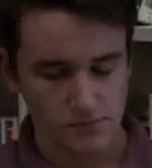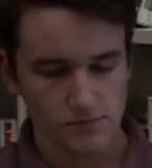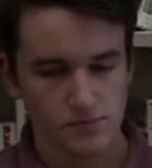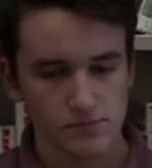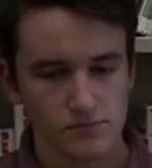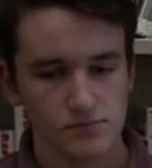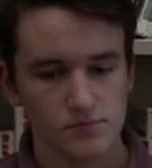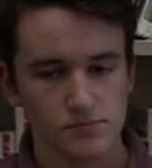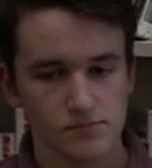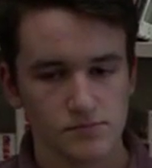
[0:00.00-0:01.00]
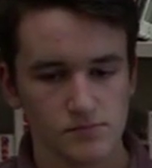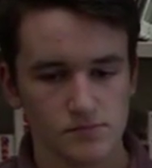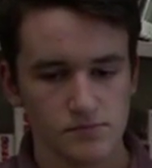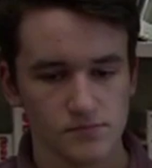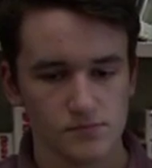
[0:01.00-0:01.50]

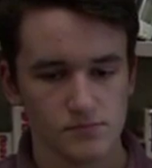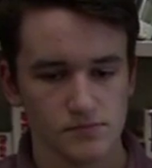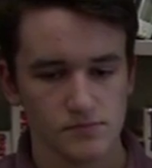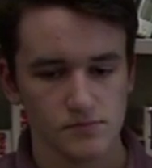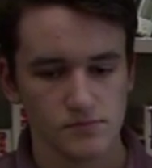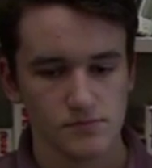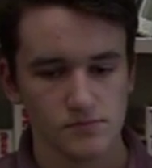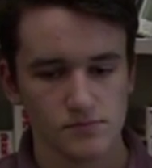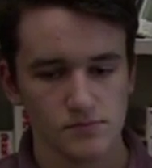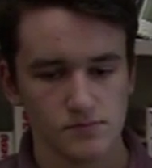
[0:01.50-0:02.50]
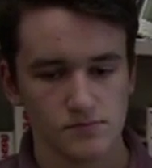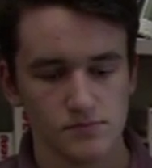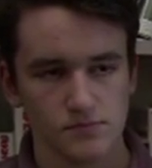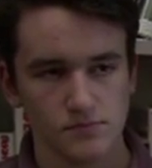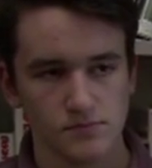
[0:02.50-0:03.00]

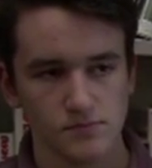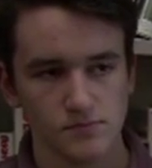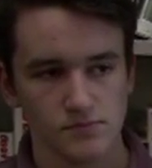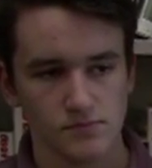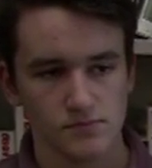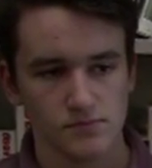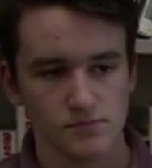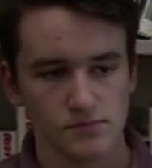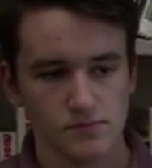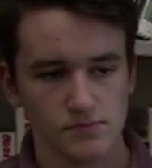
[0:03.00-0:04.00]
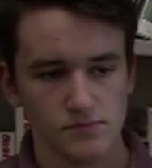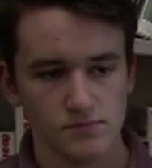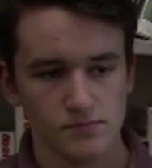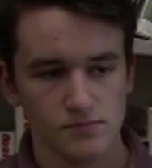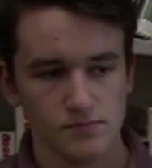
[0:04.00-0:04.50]

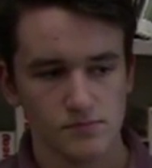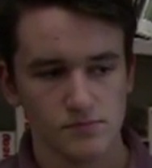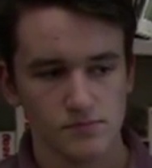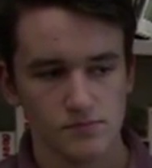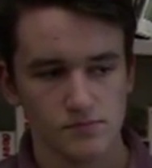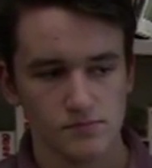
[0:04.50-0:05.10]
No words are spoken by the person on screen.